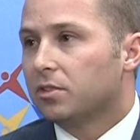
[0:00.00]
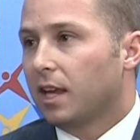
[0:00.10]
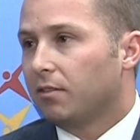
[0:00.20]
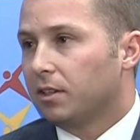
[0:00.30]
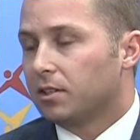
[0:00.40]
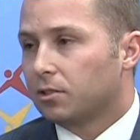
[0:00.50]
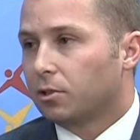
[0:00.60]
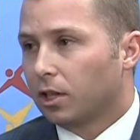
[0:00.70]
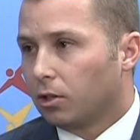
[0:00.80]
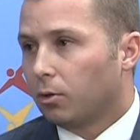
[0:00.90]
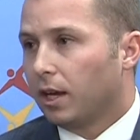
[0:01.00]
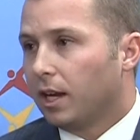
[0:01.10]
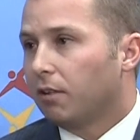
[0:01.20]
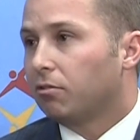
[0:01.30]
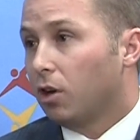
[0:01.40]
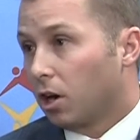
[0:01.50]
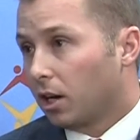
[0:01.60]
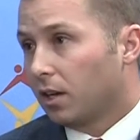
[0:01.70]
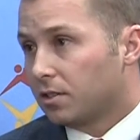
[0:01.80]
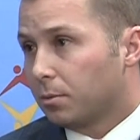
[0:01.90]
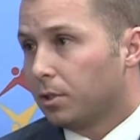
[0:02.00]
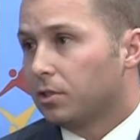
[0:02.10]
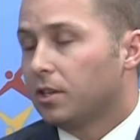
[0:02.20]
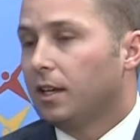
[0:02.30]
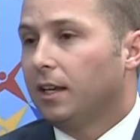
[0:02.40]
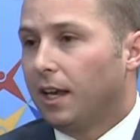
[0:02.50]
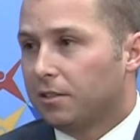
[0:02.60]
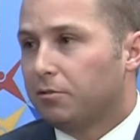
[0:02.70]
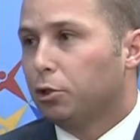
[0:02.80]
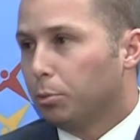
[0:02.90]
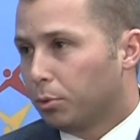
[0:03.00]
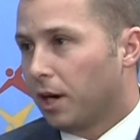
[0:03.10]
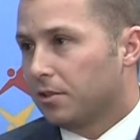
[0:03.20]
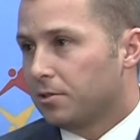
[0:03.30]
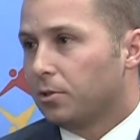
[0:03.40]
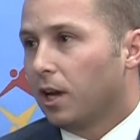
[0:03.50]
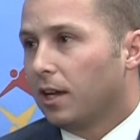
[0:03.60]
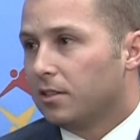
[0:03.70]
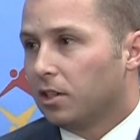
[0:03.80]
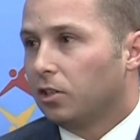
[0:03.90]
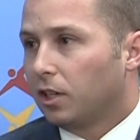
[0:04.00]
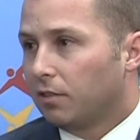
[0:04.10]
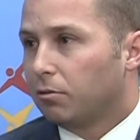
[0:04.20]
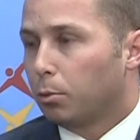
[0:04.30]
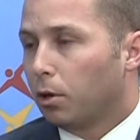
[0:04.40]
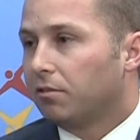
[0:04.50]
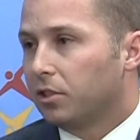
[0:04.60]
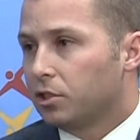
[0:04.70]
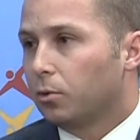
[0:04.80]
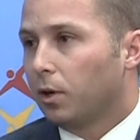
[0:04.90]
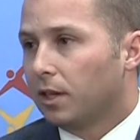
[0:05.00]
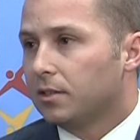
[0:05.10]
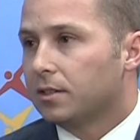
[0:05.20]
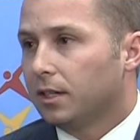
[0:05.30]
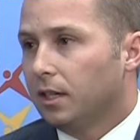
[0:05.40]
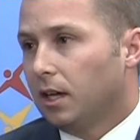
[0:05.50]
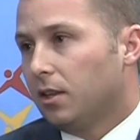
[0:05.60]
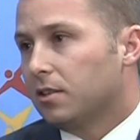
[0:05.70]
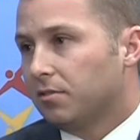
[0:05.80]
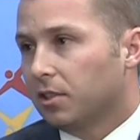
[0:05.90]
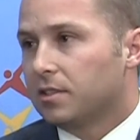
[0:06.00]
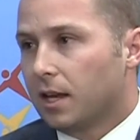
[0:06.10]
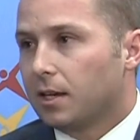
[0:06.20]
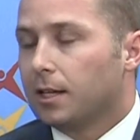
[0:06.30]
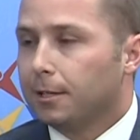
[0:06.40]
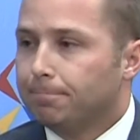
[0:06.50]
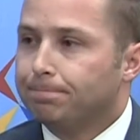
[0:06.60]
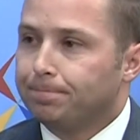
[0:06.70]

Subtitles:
savings is critical right now for our customers. As fuel prices rise, they're looking for more efficient ways, and this fills that need.